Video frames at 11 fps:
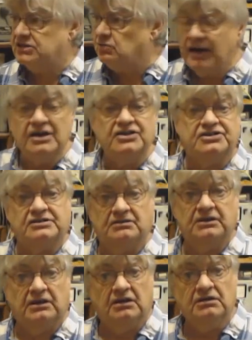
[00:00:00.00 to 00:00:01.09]
as well as,
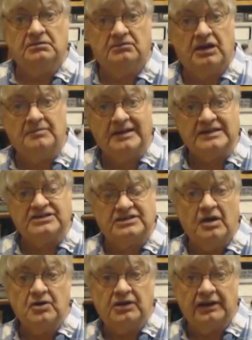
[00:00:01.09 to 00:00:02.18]
you know, my mates
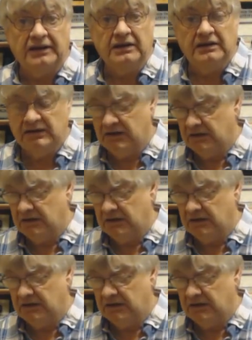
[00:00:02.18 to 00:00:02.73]
locally.